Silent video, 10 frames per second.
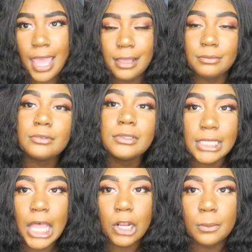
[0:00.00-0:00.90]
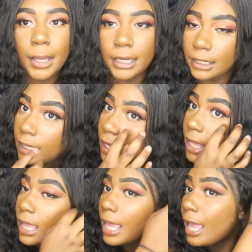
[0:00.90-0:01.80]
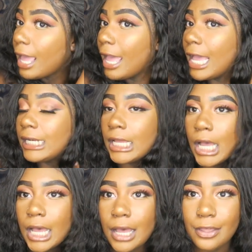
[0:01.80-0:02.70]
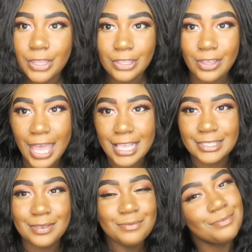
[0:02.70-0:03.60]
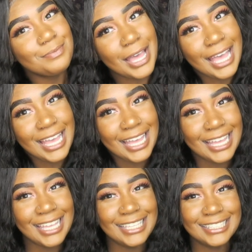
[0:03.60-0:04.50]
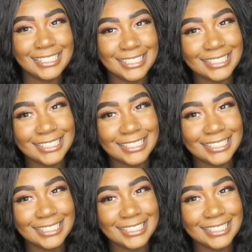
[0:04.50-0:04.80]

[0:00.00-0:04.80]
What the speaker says: that, tell everybody. And thank you guys, and bye.